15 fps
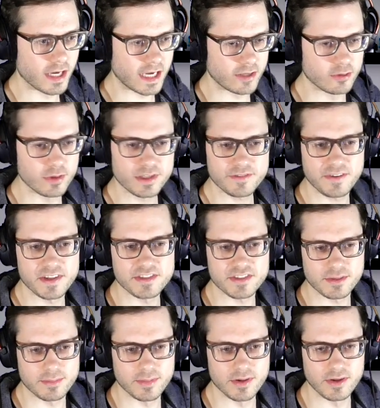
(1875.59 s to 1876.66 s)
I can always find
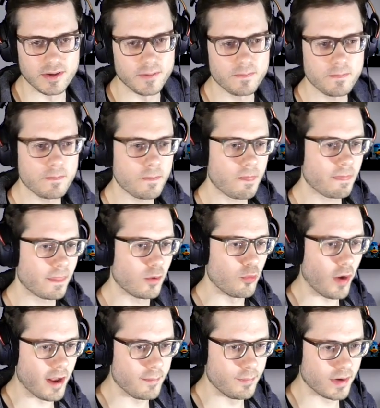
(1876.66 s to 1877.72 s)
some uh,
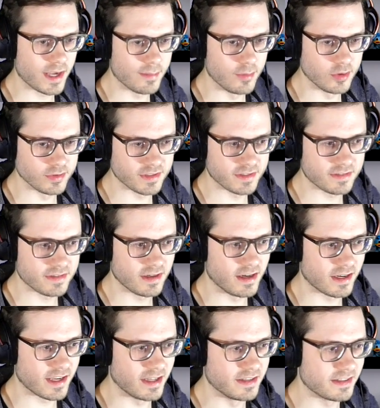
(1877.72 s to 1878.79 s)
wild Pokemon that
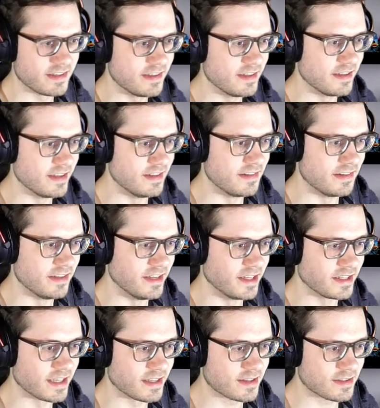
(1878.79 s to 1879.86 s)
uh, can kill easily
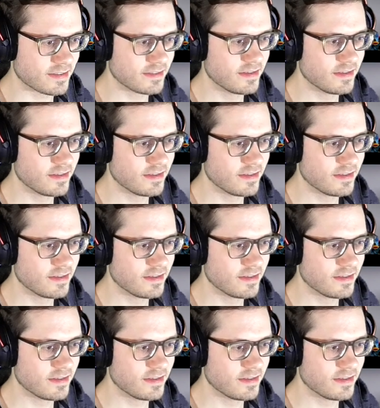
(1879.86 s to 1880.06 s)
and get